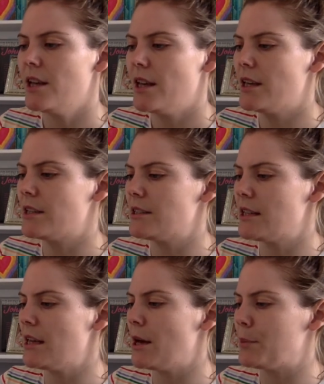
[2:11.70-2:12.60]
He could
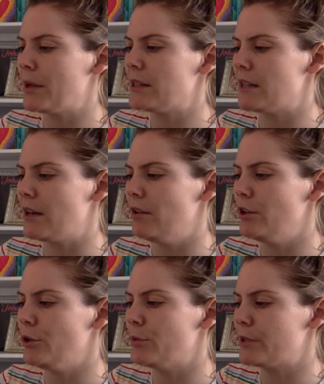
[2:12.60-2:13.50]
see her pigtail
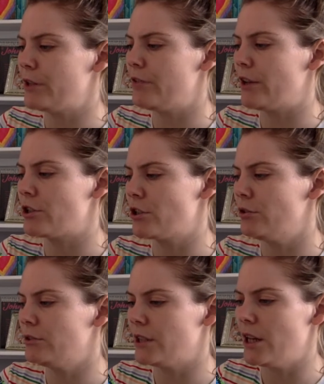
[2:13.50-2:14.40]
looped over her
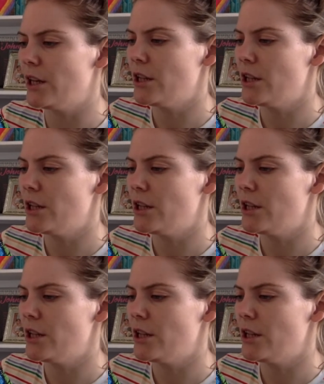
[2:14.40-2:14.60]
shoulder.